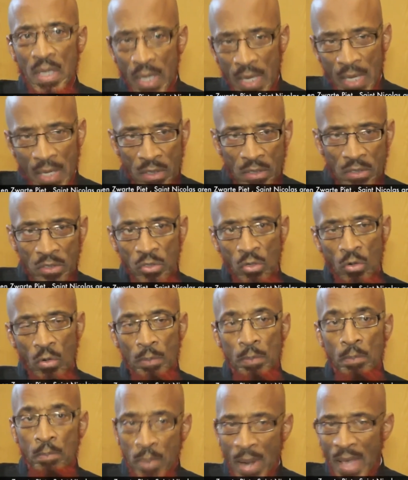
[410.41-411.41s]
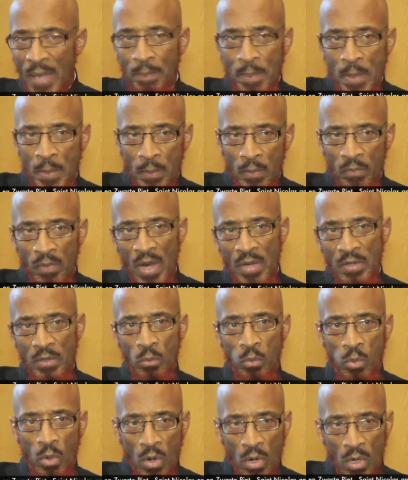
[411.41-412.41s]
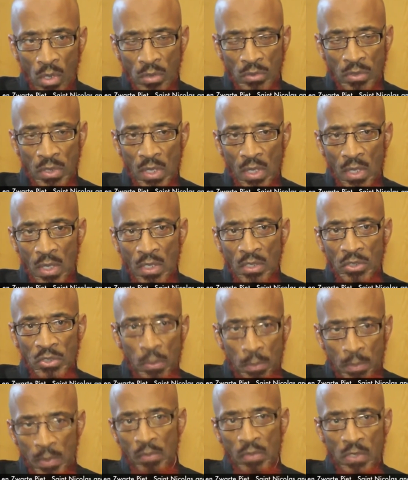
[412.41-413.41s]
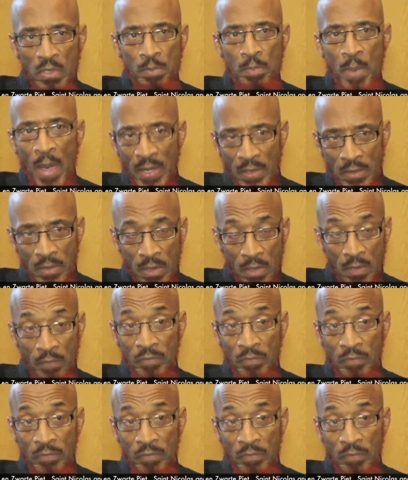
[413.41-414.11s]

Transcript: in Europe, and black people around the world should be respected.